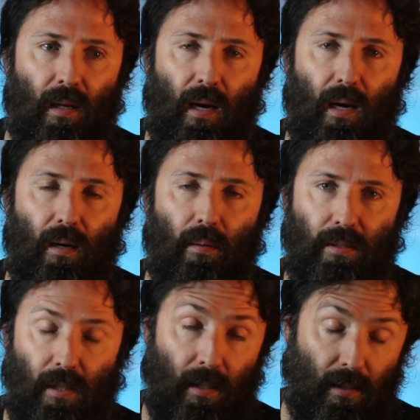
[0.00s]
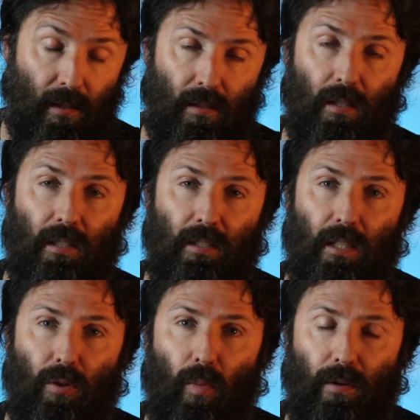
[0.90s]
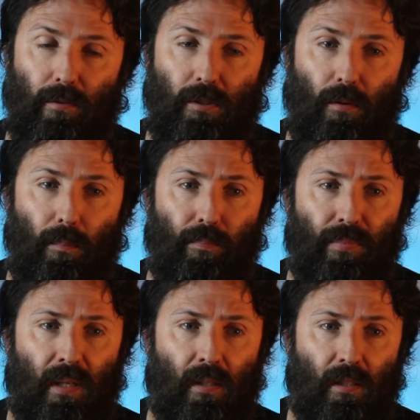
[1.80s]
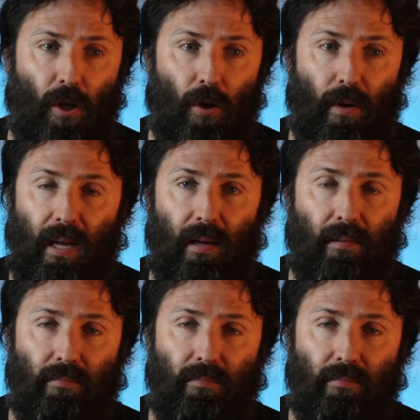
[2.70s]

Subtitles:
And then it's an extension 1 result. So again,